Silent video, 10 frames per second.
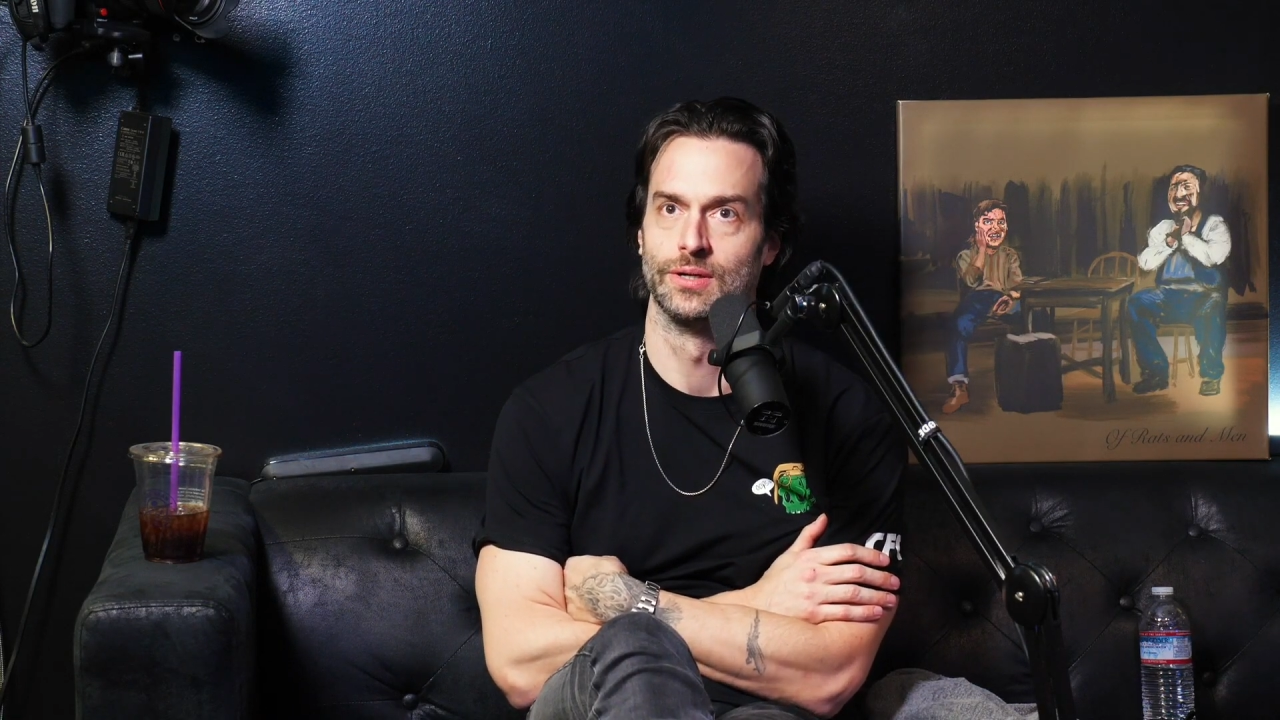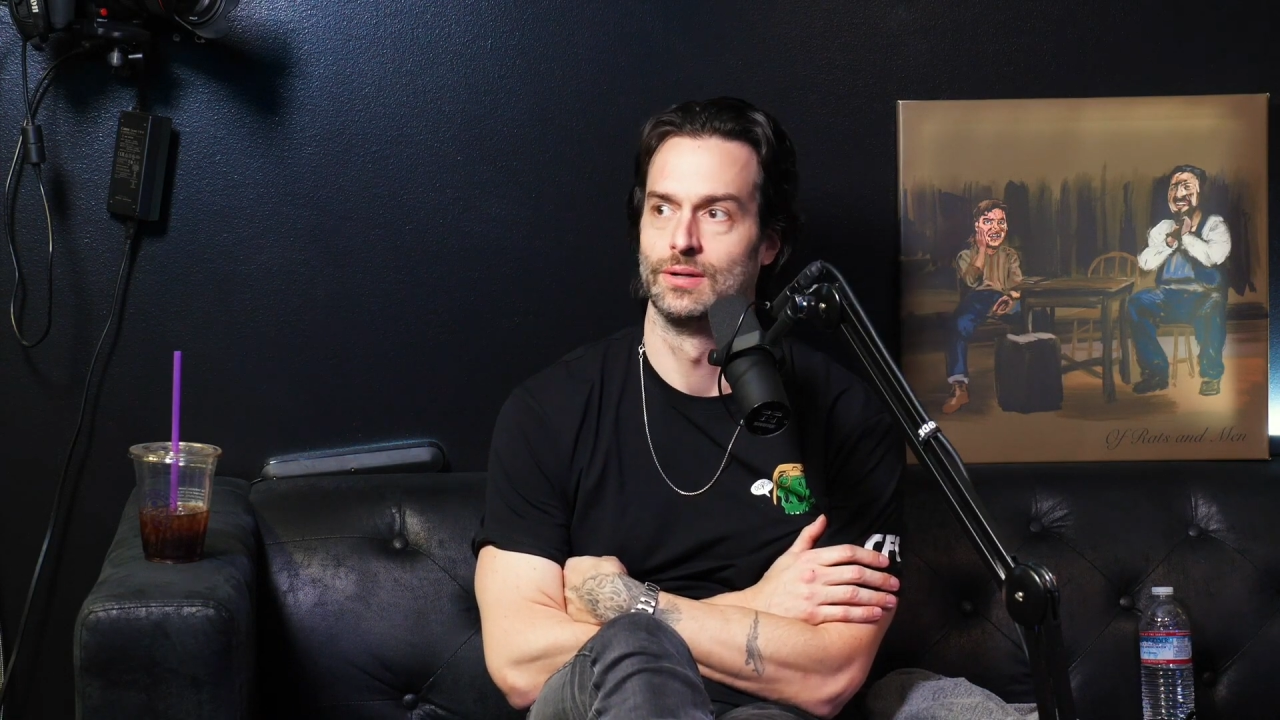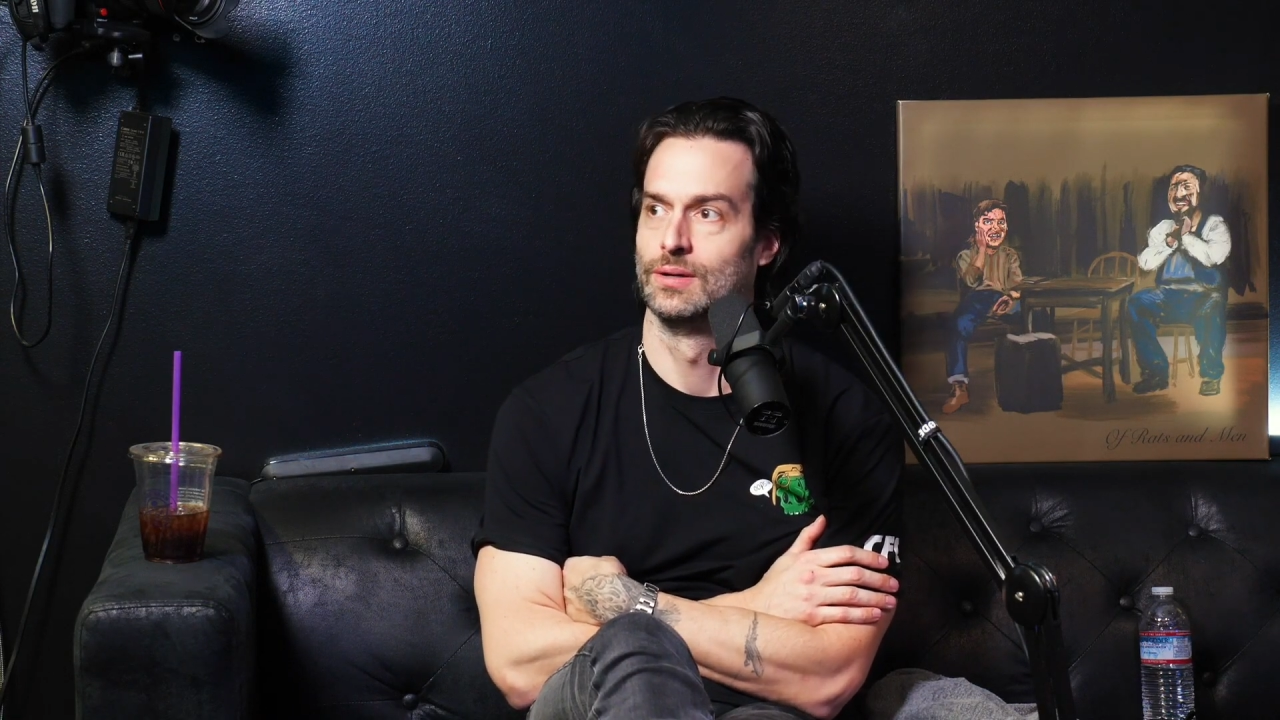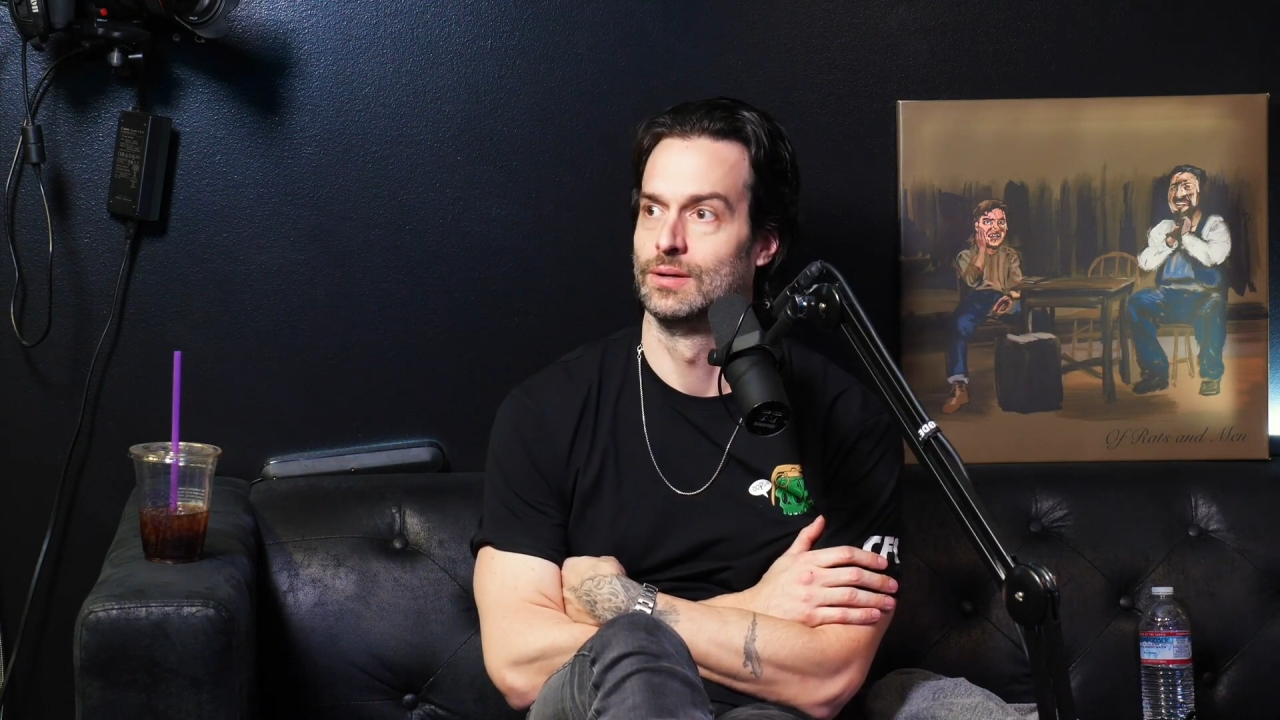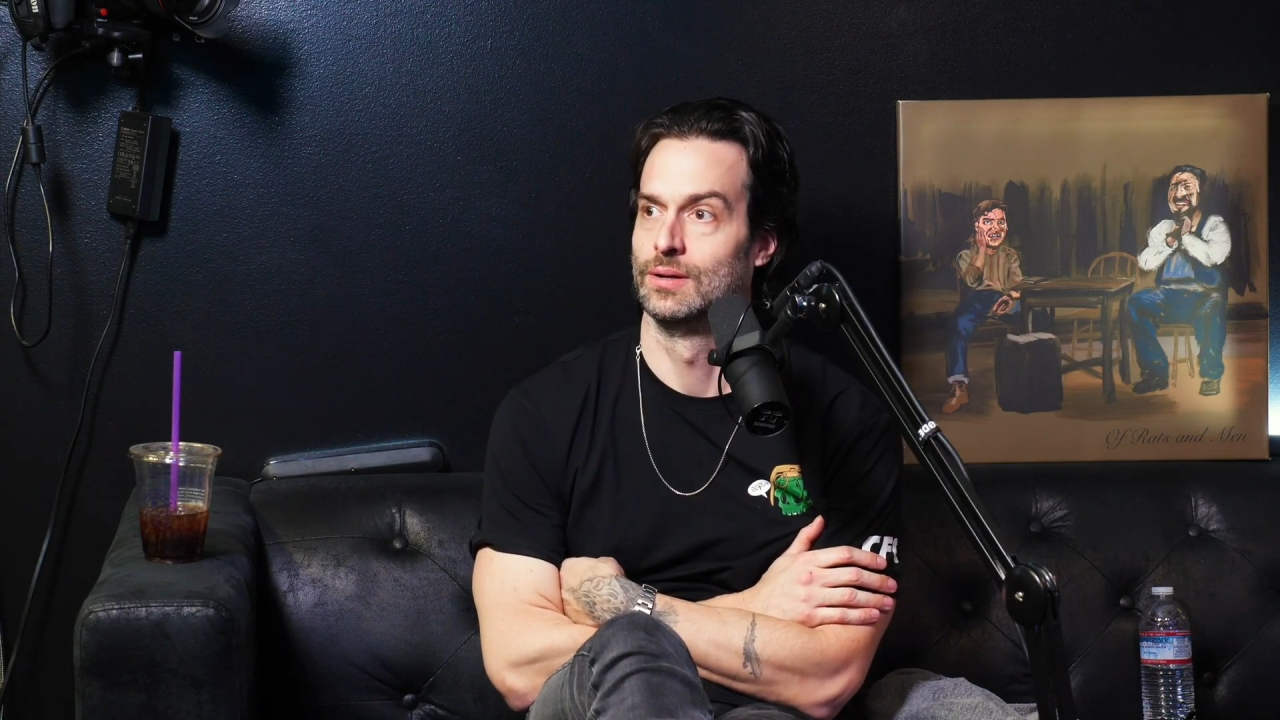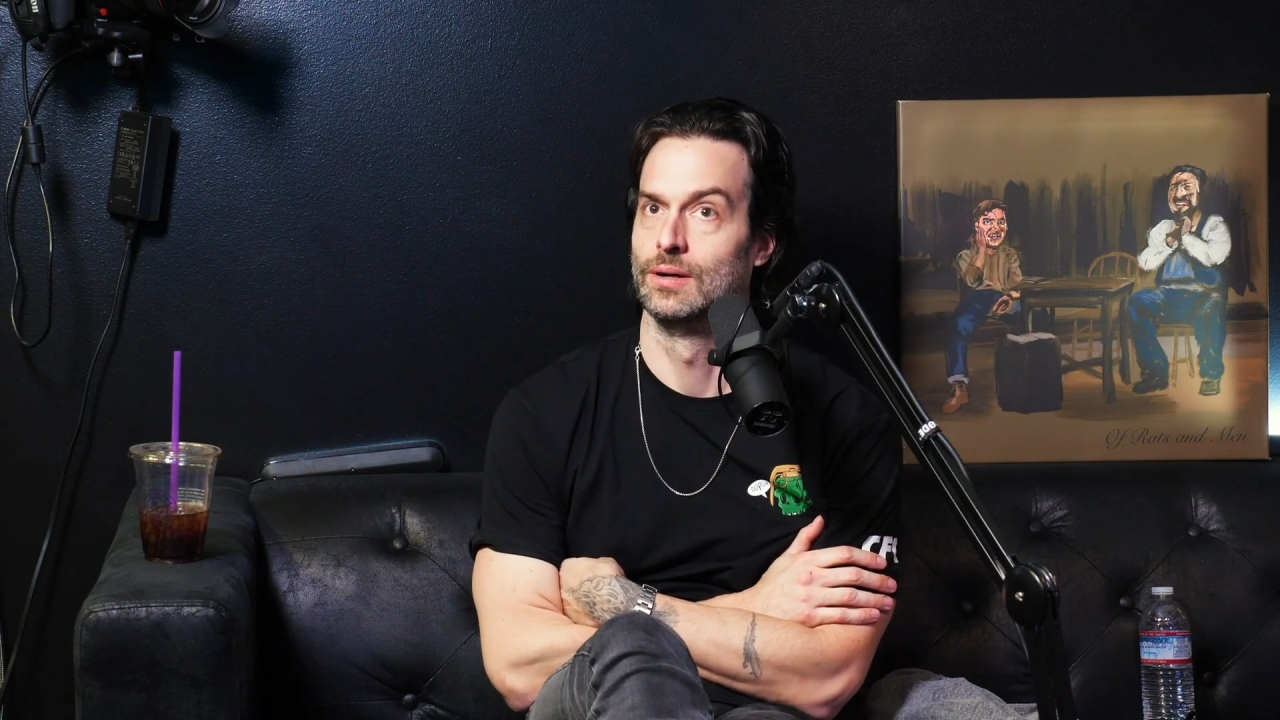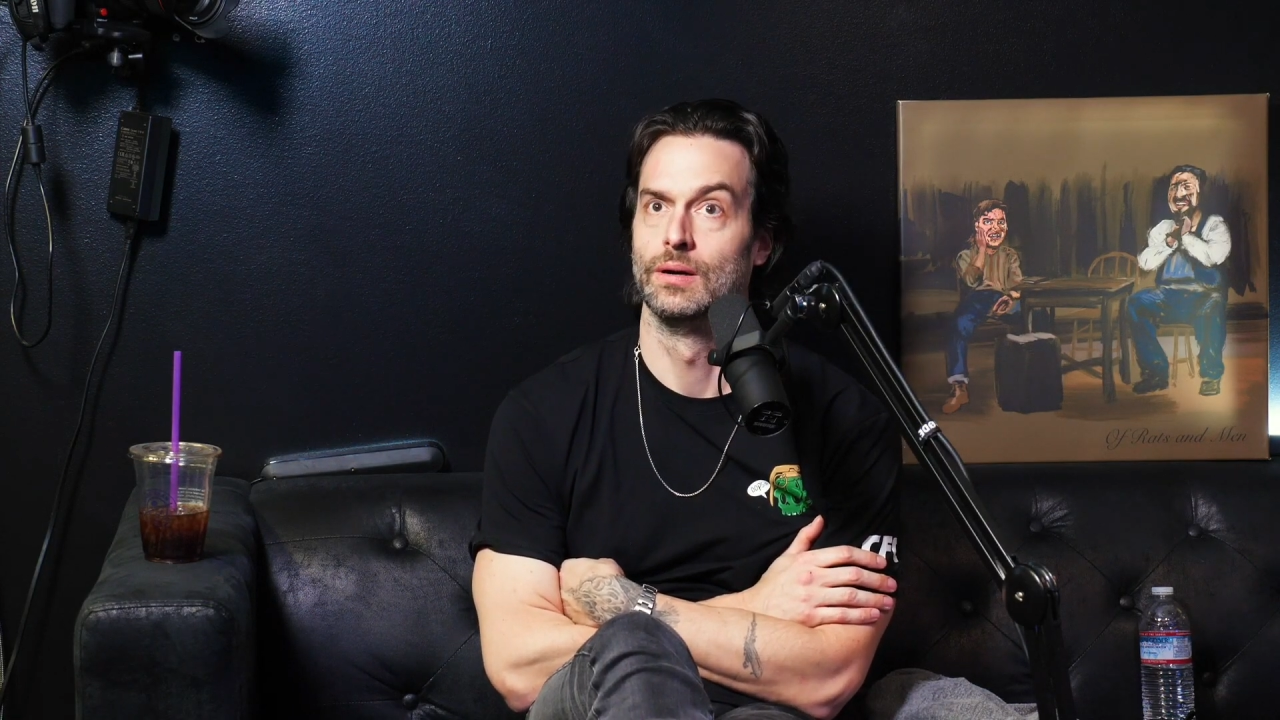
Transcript: Yeah, he's